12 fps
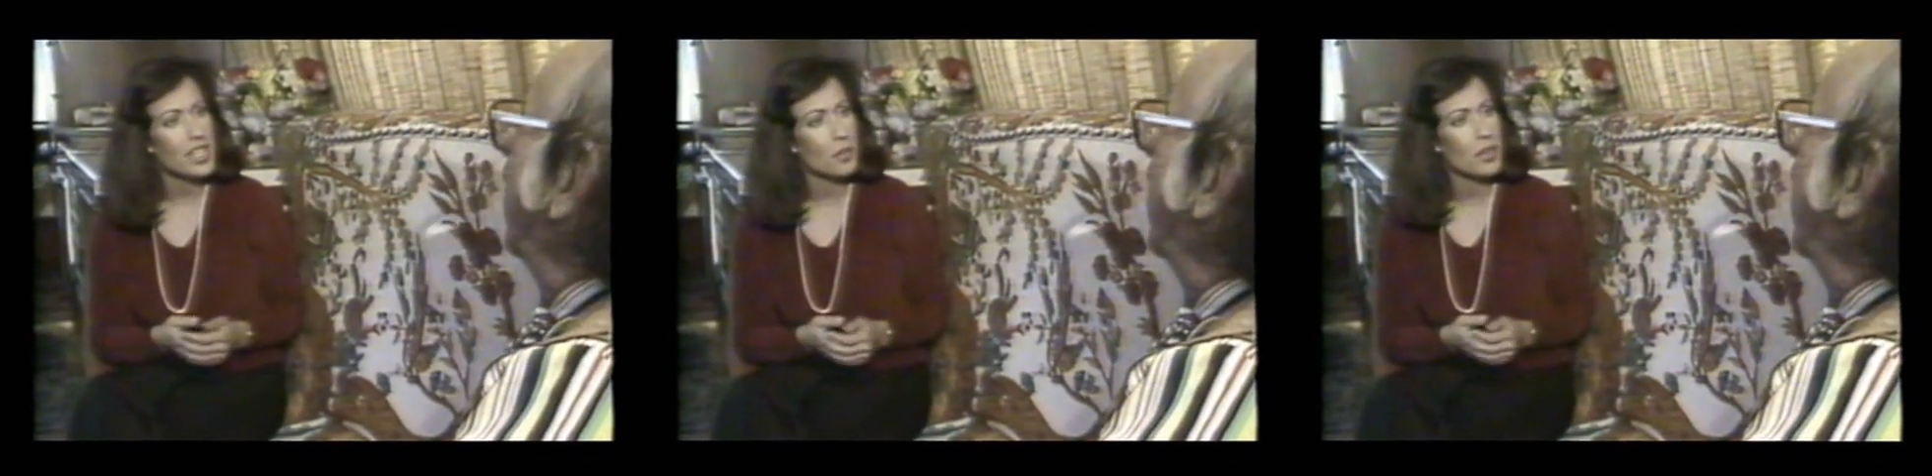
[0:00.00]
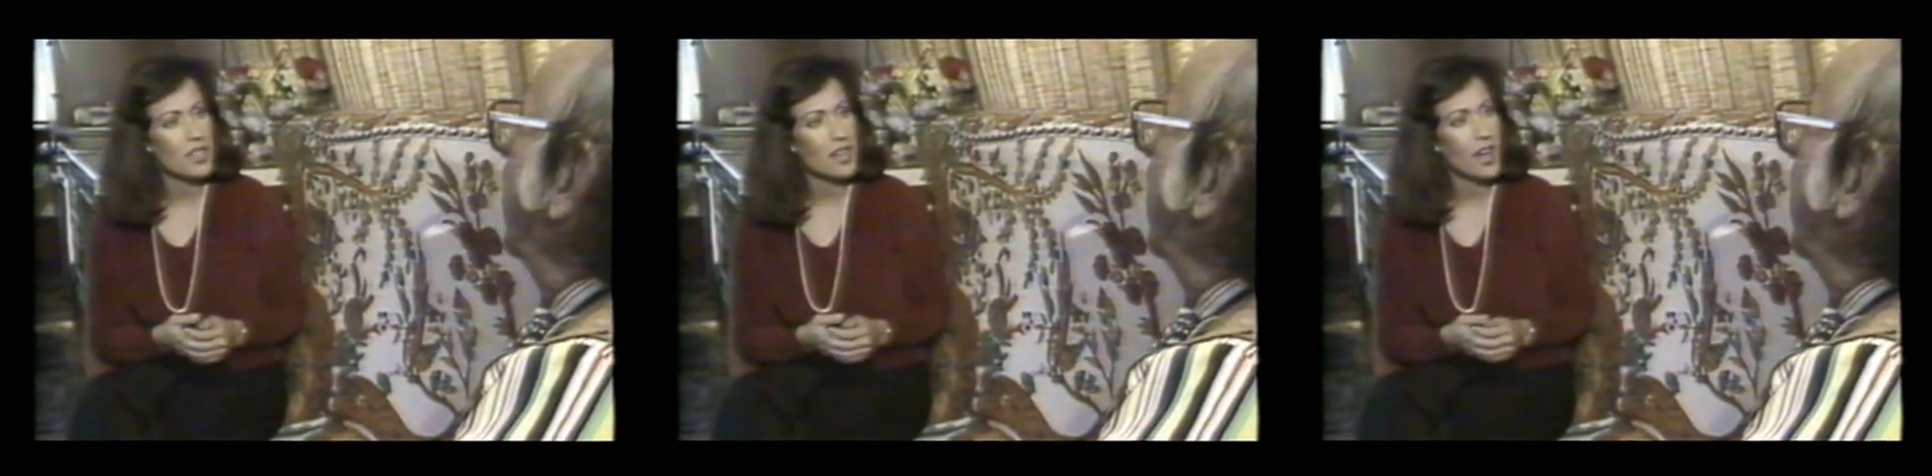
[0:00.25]

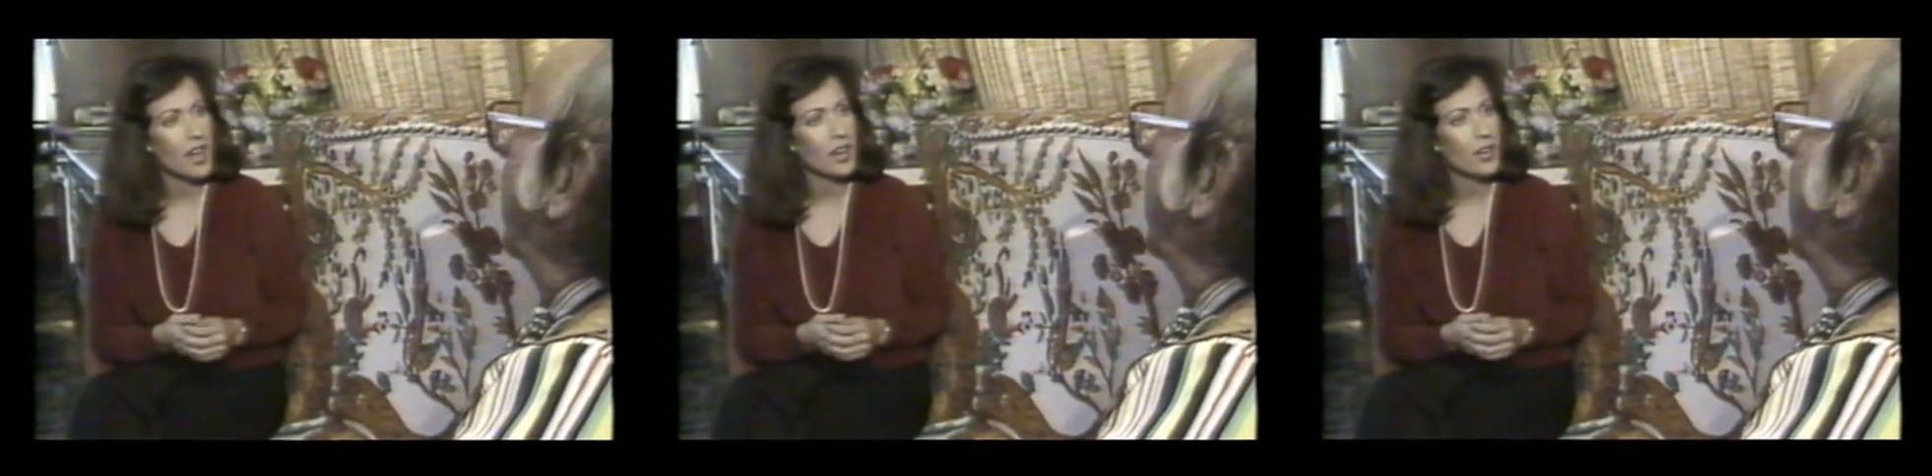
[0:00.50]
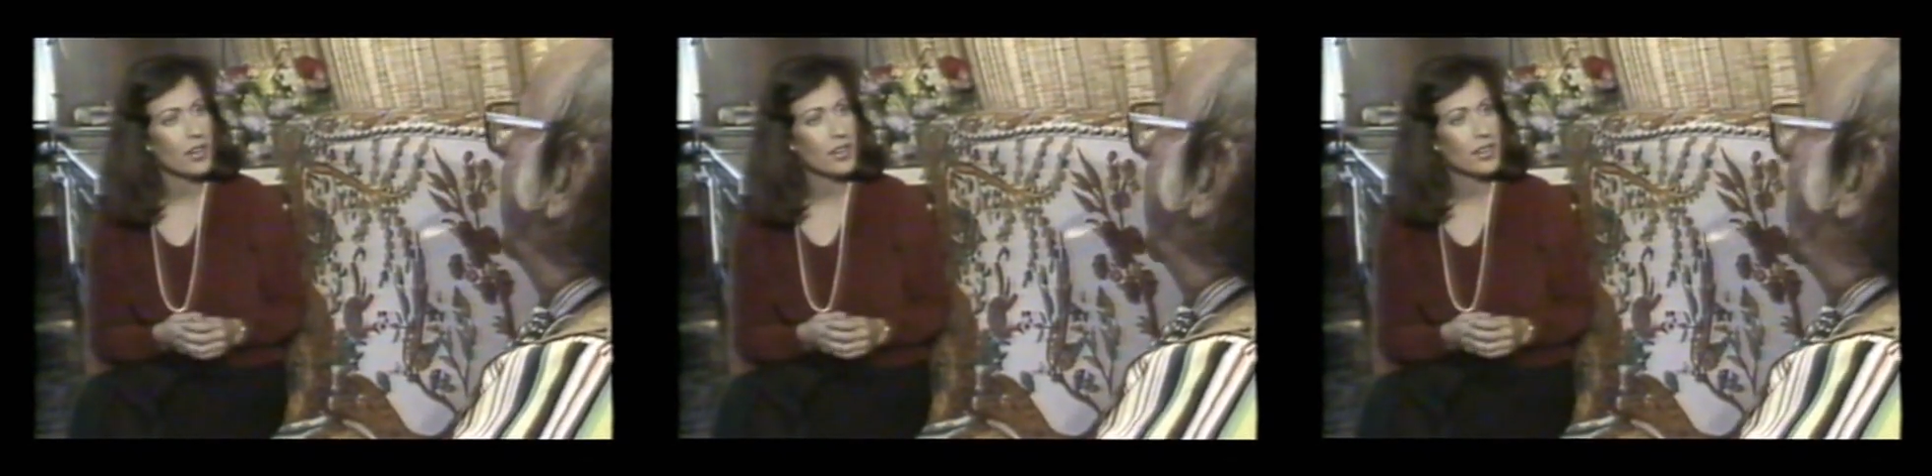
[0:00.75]

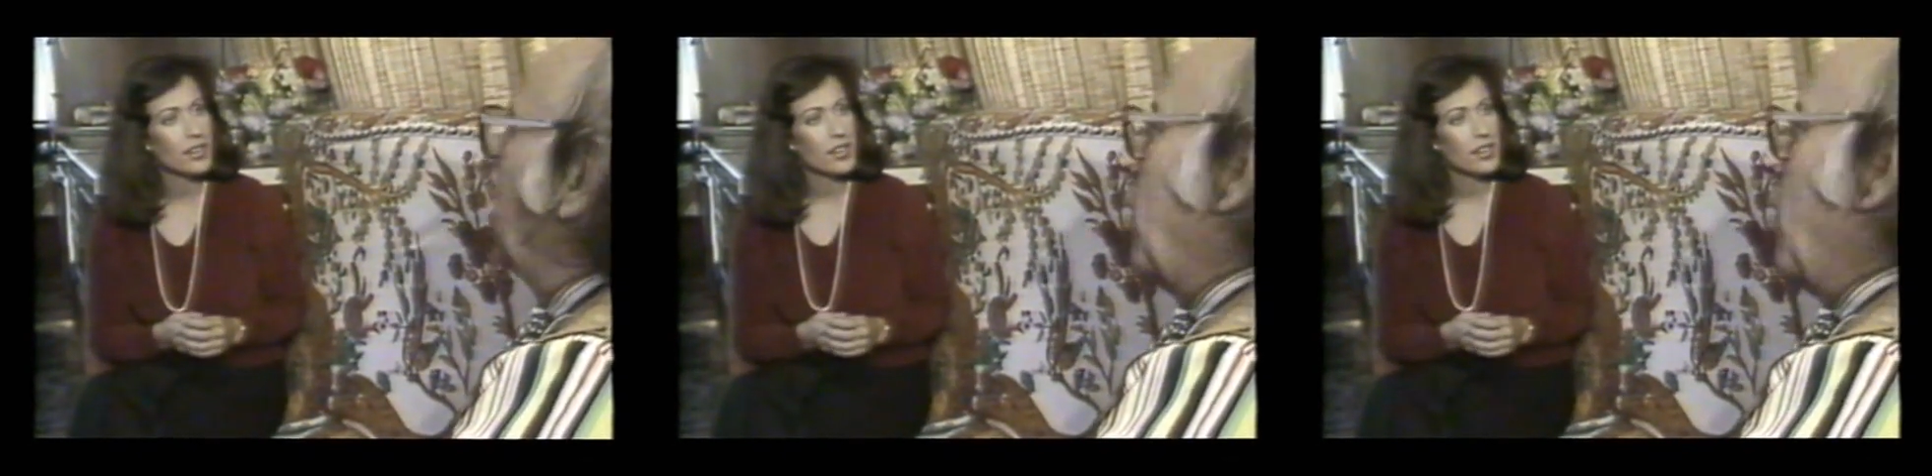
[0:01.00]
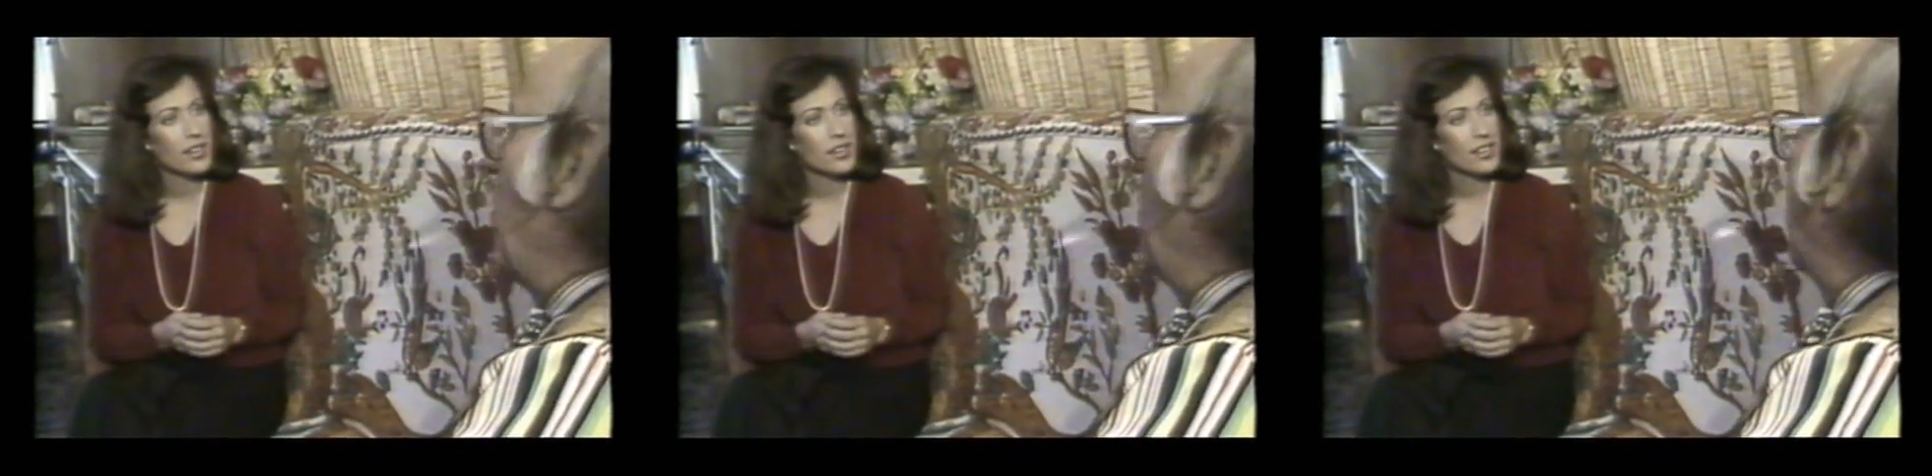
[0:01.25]
retire?
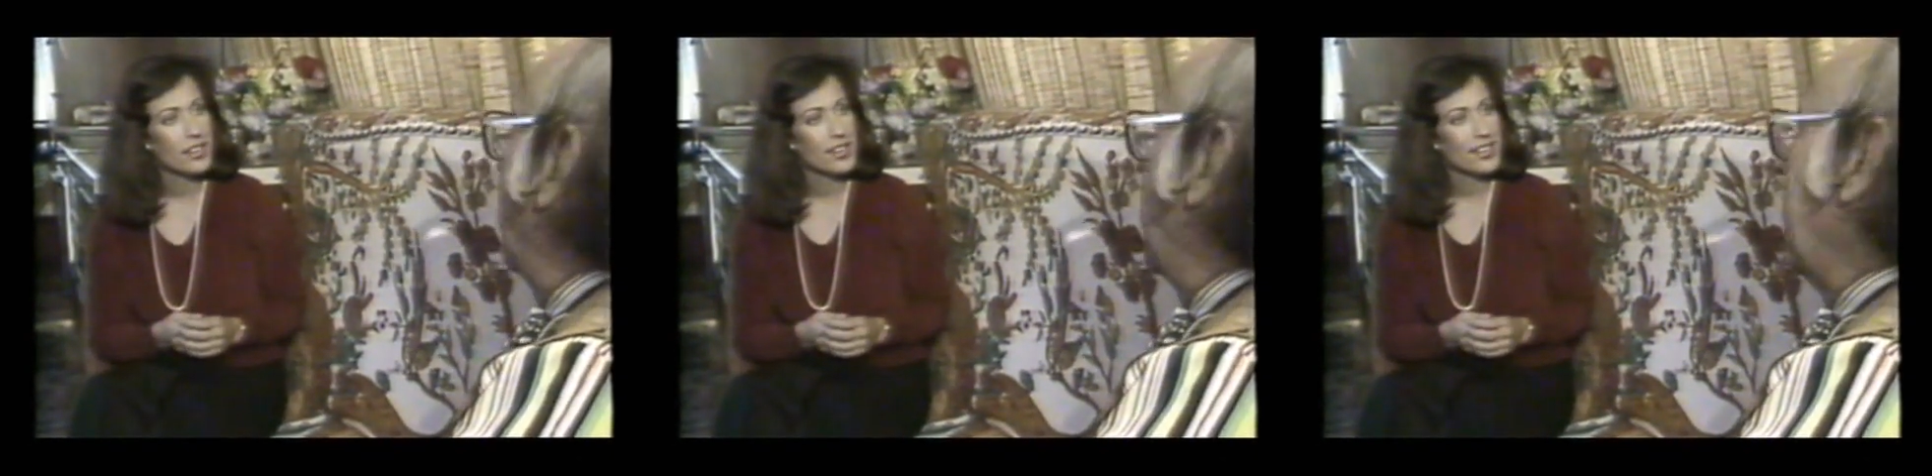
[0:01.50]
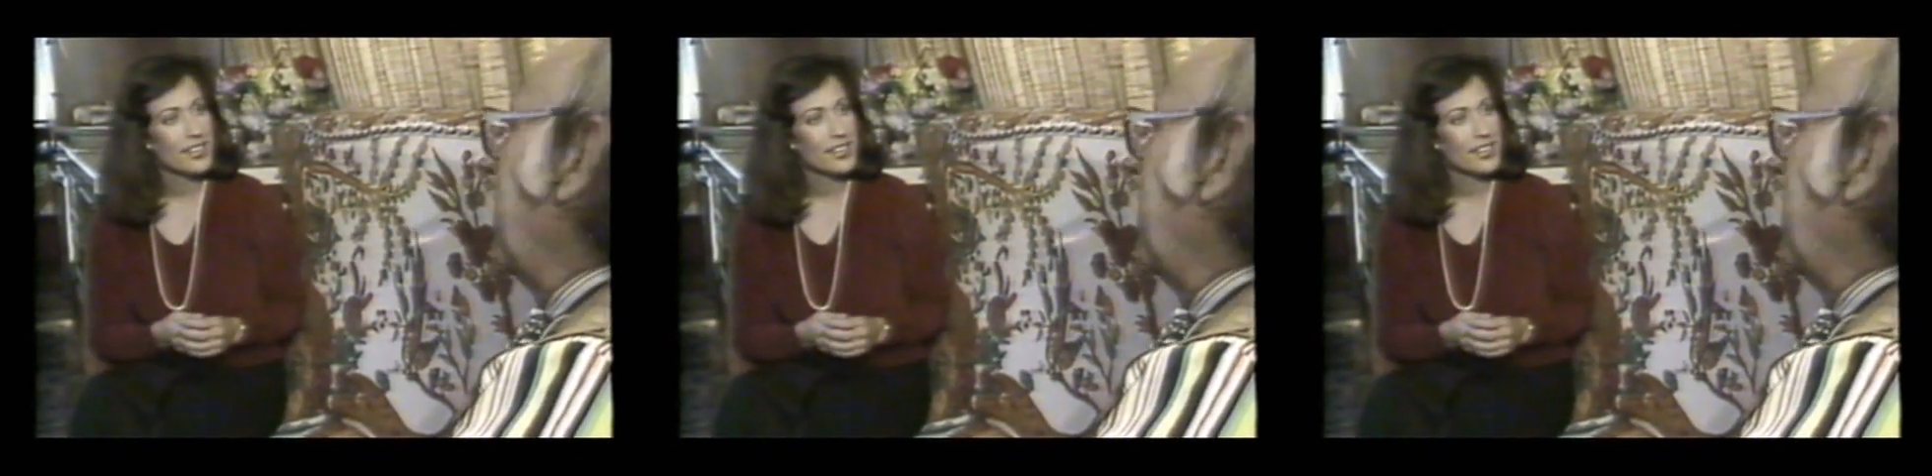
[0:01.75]
No way.